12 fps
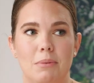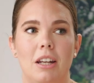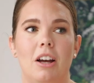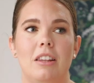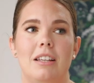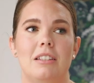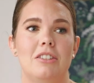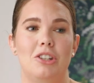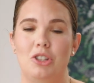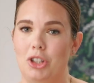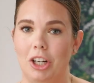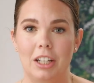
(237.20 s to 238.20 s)
been on this
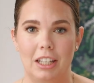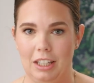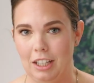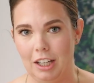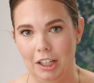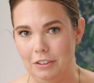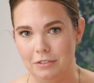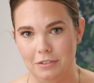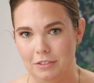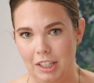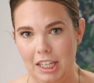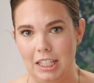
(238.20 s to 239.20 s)
journey of
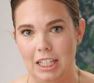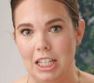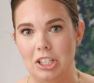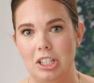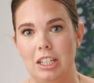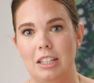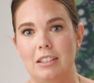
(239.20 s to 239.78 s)
ADHD